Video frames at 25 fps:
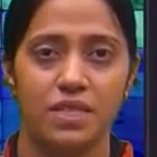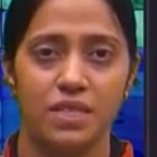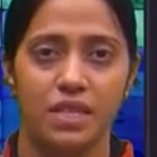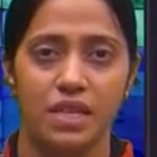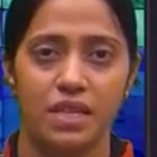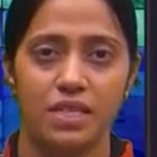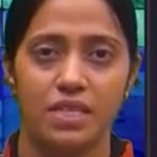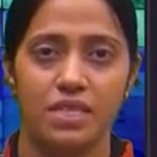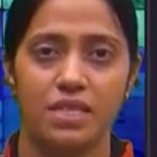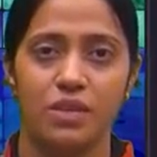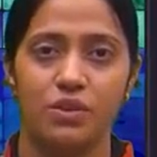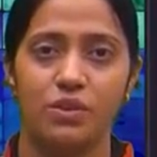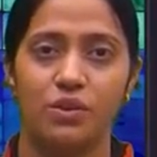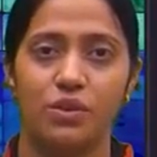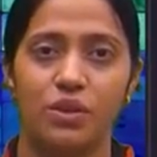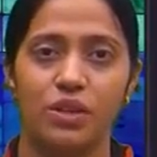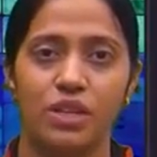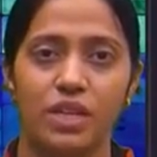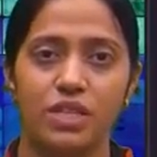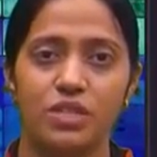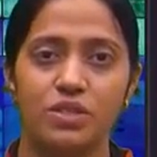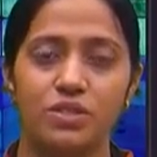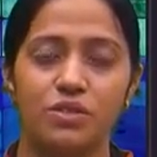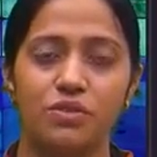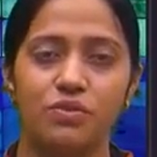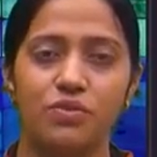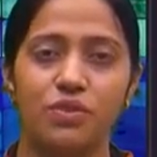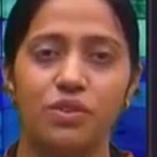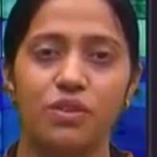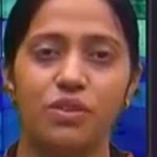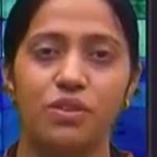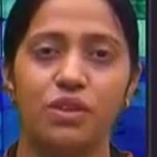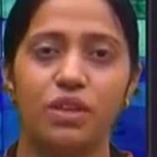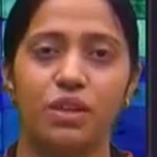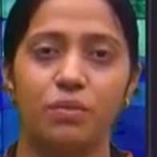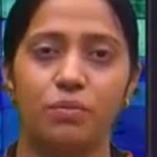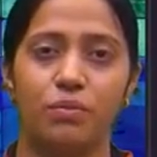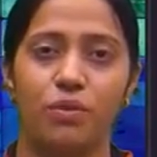x, the whole raised to
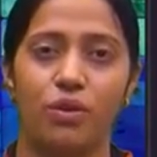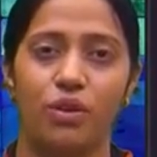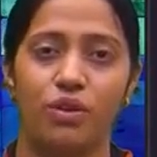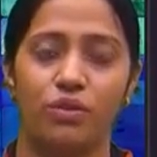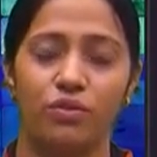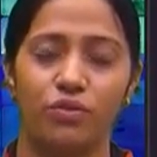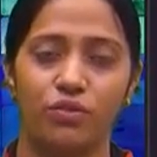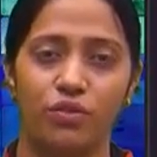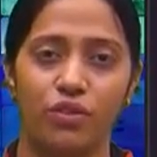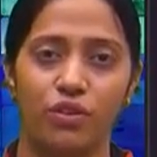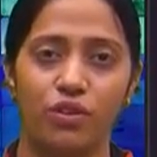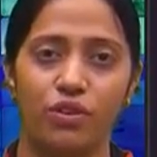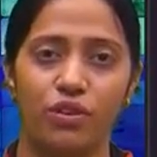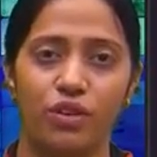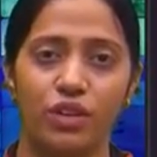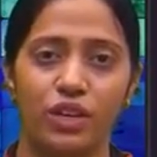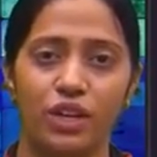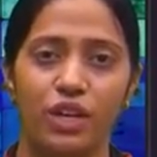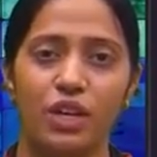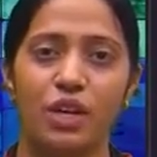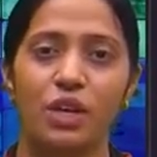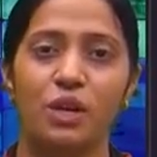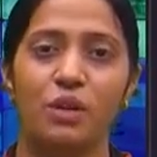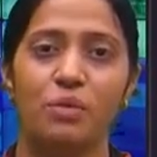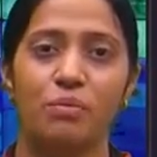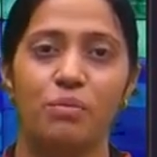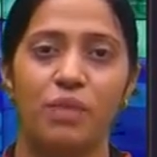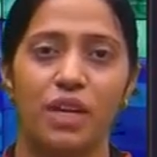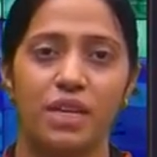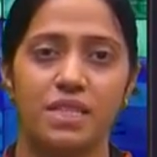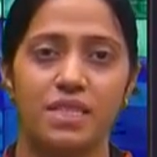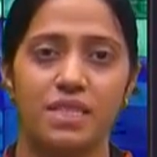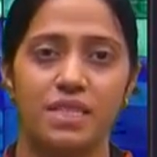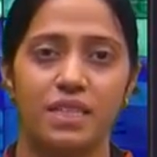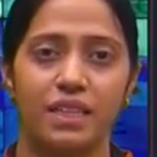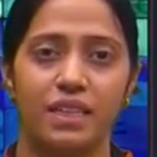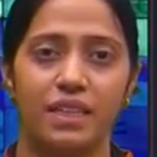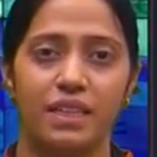4 upon 4
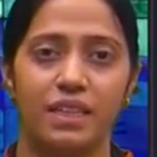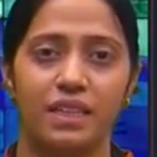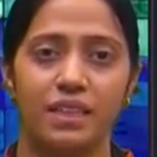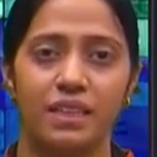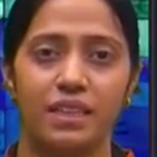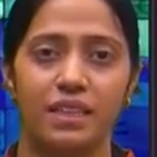plus c.